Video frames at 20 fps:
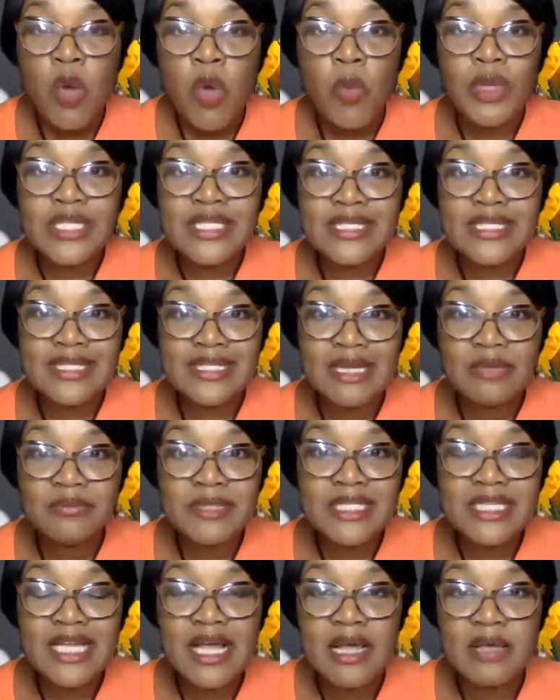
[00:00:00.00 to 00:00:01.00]
we
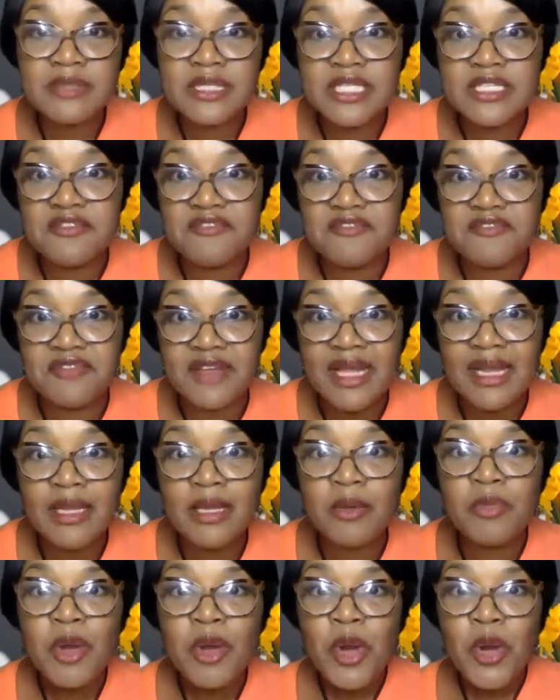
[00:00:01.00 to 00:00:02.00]
sometimes
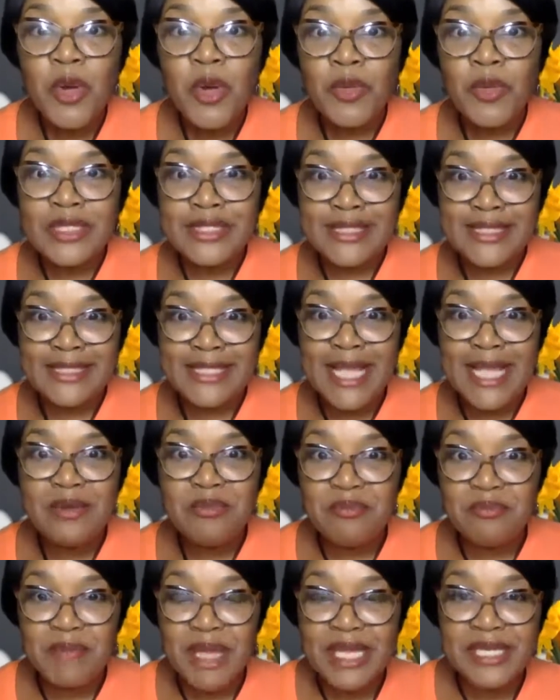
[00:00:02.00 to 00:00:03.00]
develop
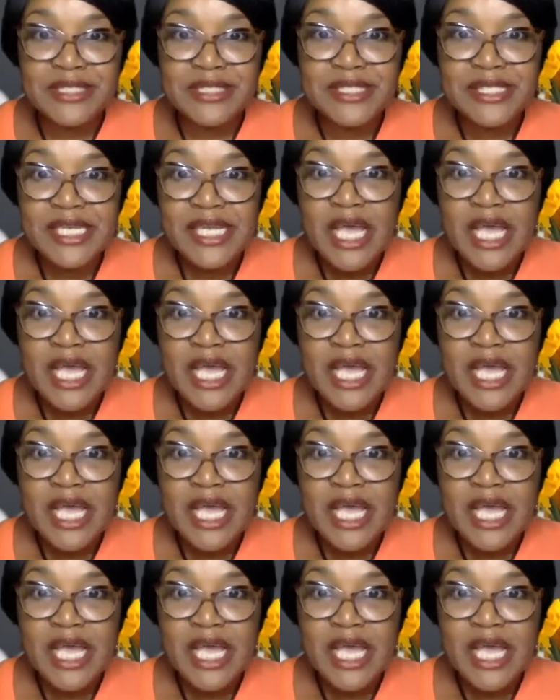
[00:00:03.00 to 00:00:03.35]
resentment.